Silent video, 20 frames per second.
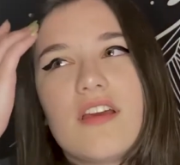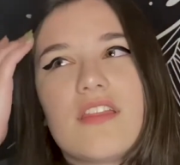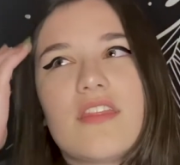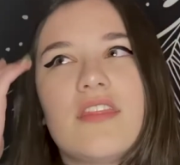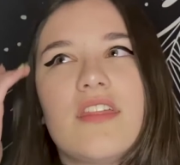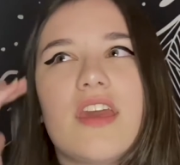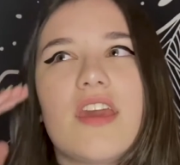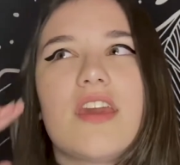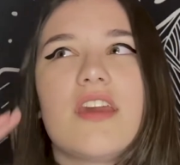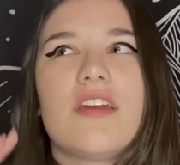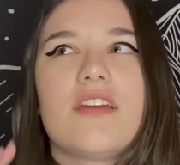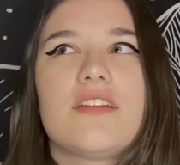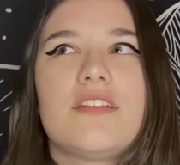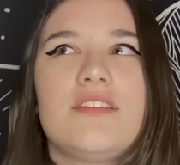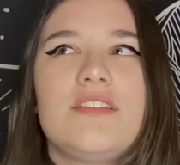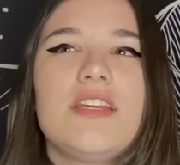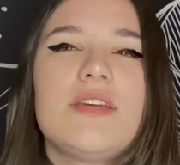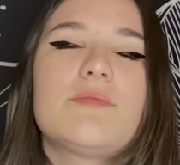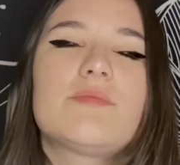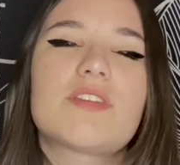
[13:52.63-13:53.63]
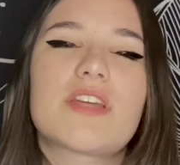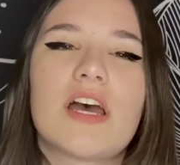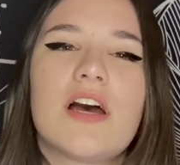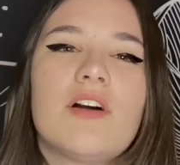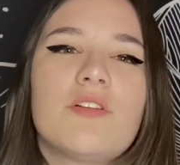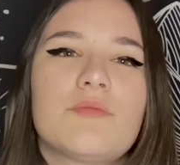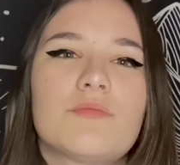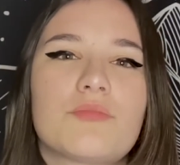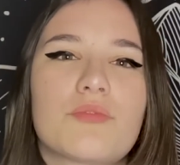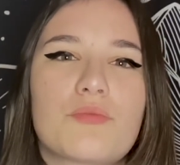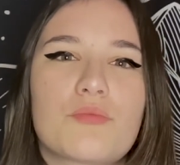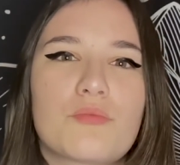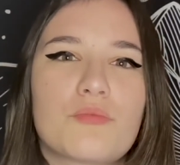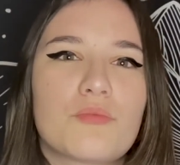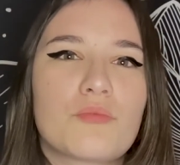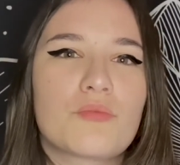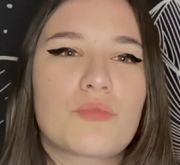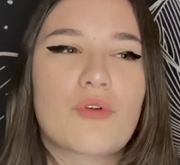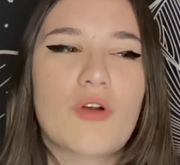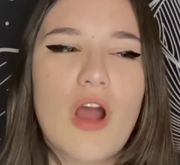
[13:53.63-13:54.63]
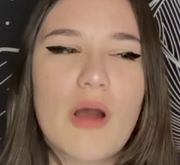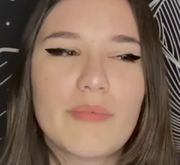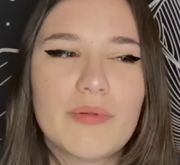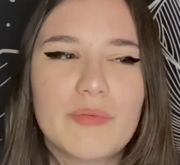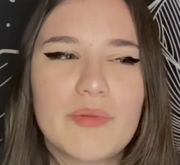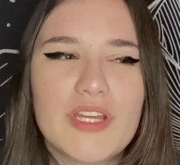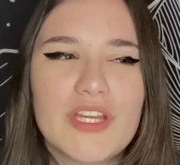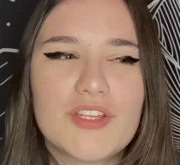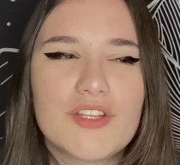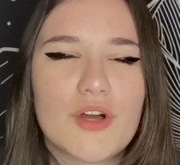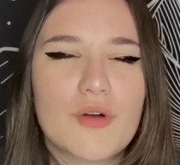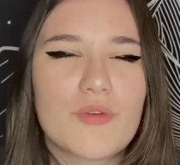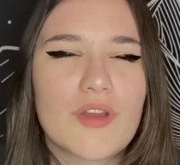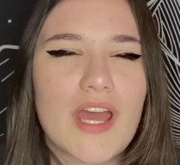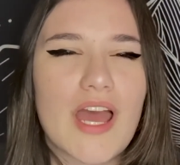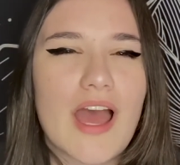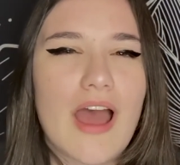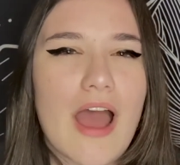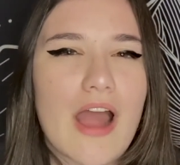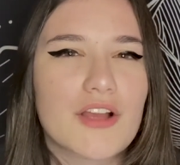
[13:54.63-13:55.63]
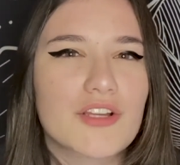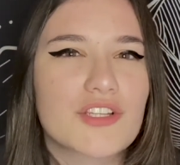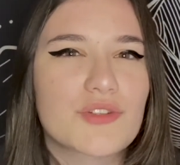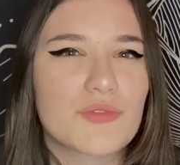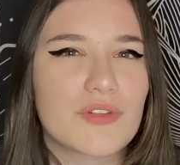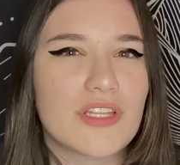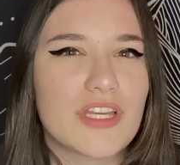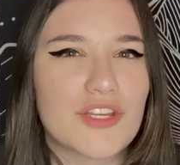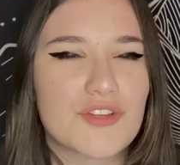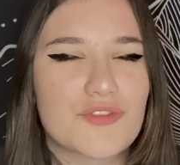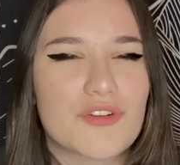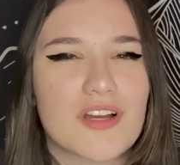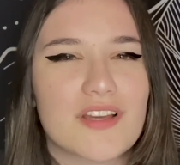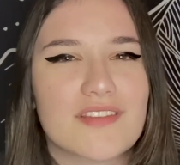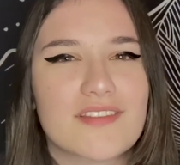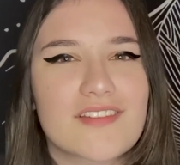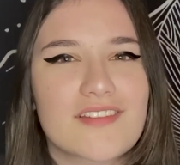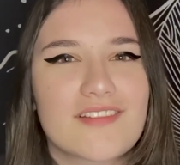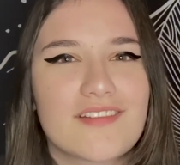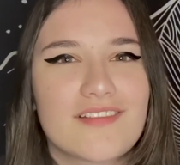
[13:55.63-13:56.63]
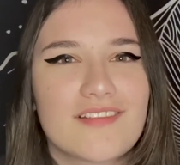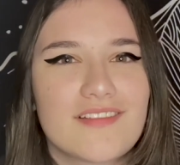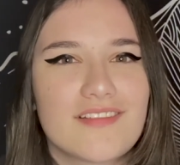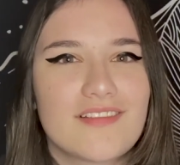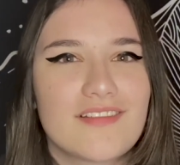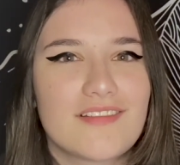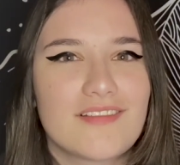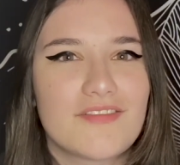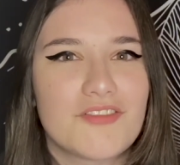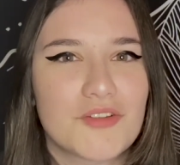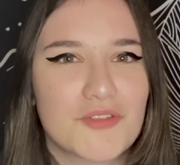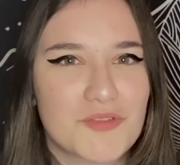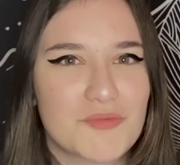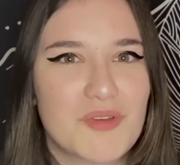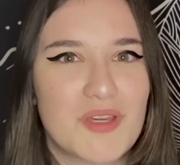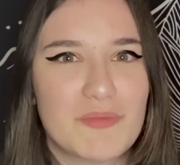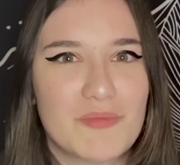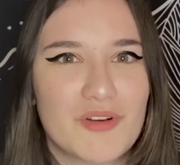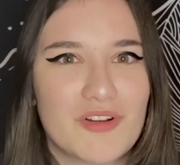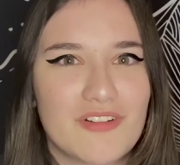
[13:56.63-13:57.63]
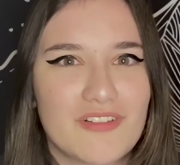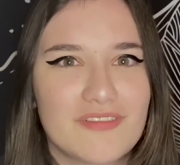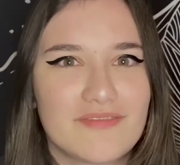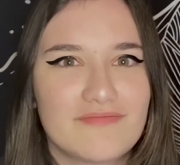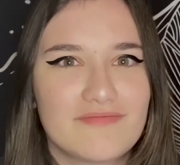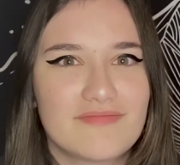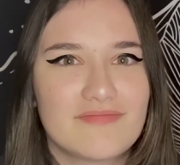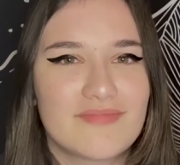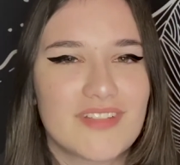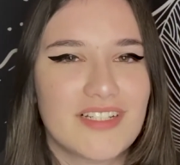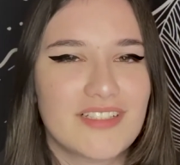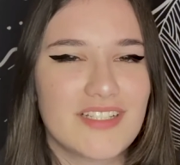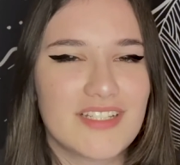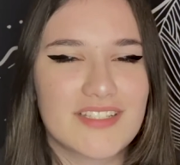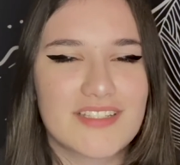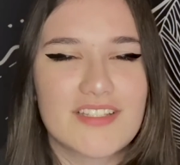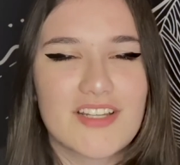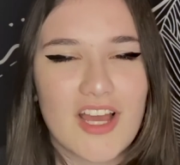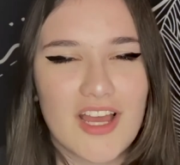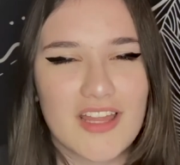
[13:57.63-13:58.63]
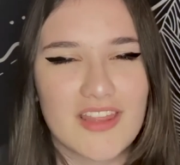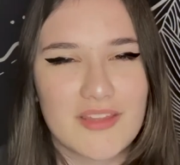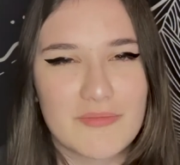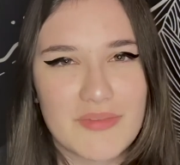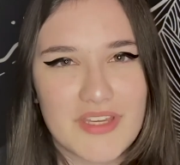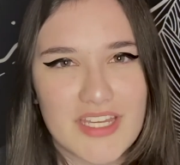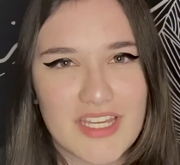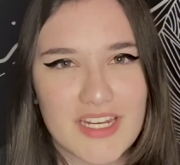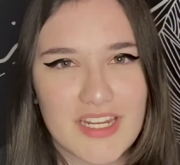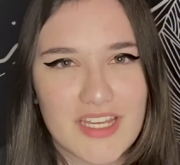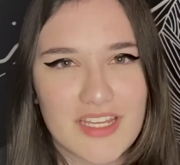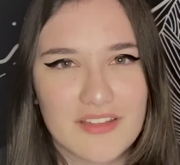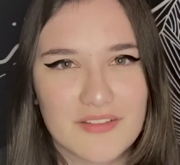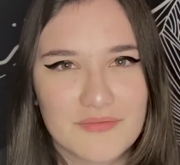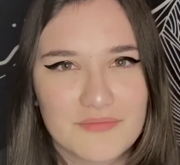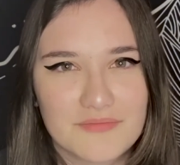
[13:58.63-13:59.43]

they deep down probably don't actually trust those people, at least not in the beginning.